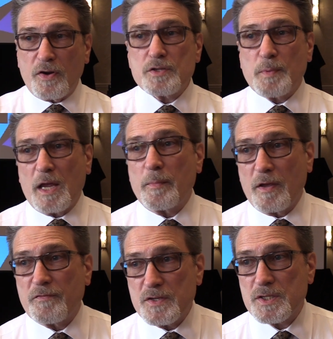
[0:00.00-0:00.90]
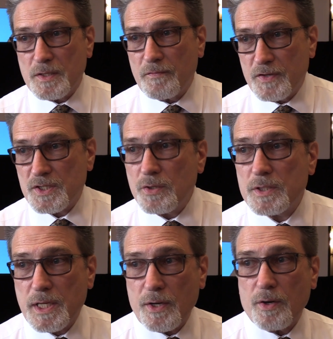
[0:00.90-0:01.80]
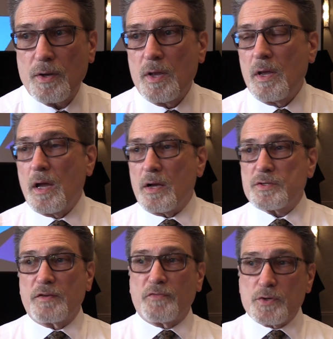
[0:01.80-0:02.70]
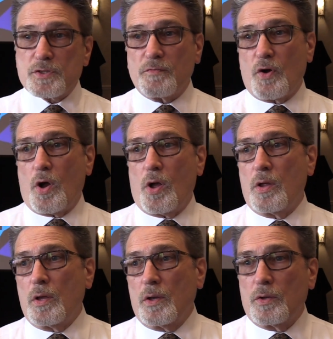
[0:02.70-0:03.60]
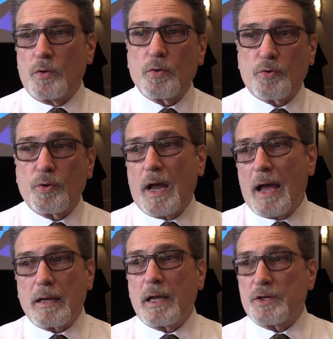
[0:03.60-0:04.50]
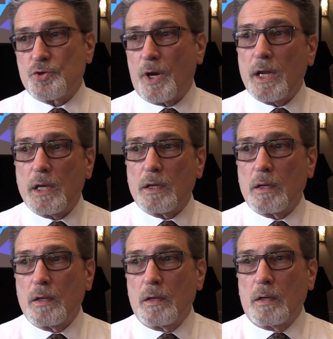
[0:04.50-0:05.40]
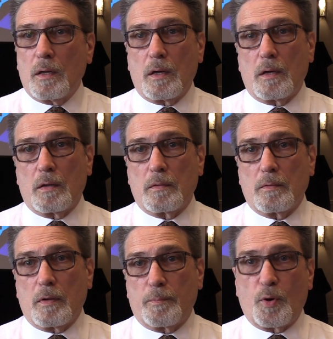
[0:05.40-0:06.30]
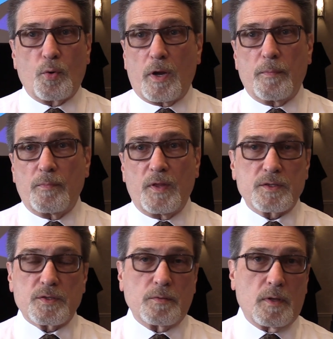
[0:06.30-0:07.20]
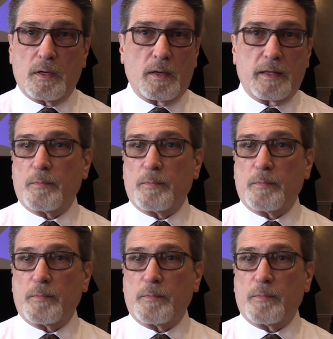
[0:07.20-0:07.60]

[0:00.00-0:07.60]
far as becoming a facilitator, I'll say first of all, you go through an online training program that's like